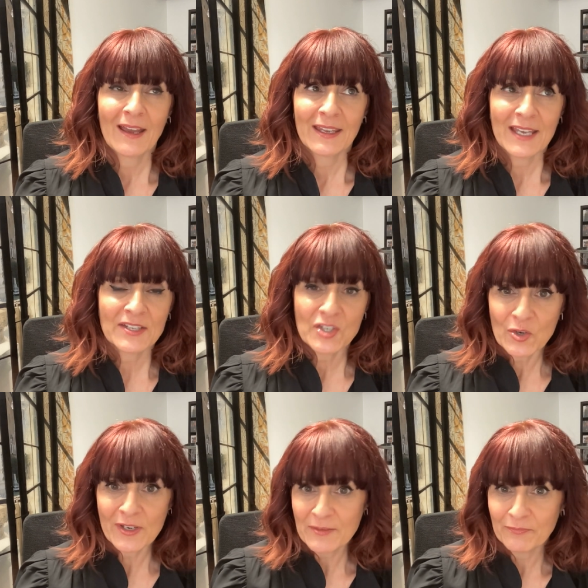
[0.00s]
Yes, you
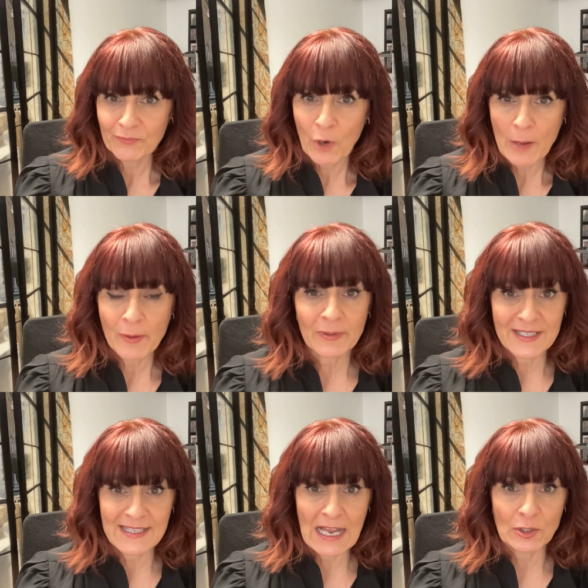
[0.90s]
can probably
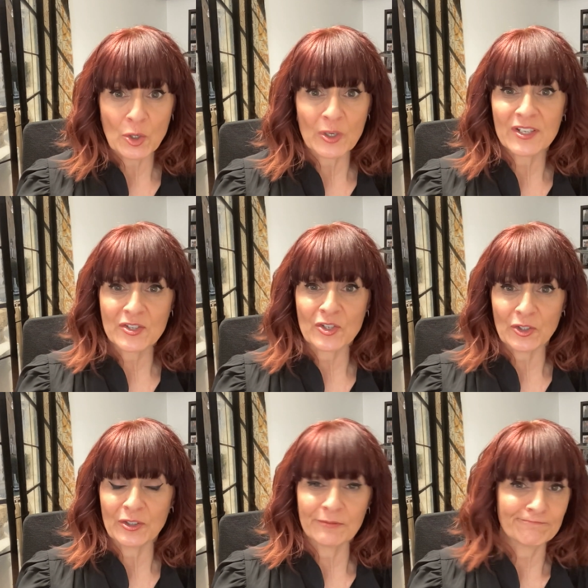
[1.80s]
download a
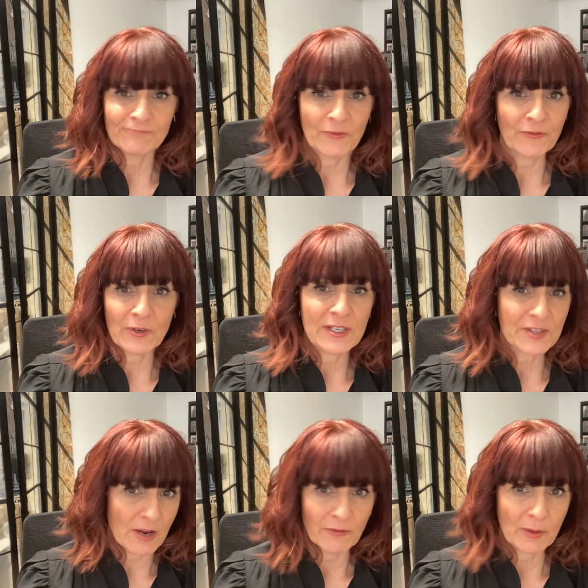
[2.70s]
certain free
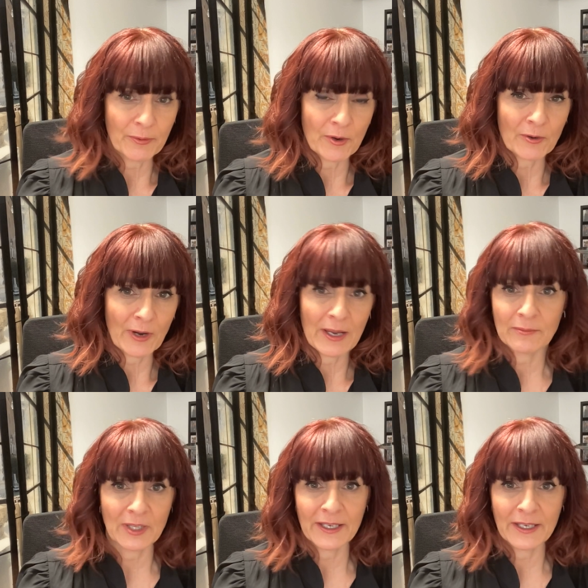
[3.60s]
software program,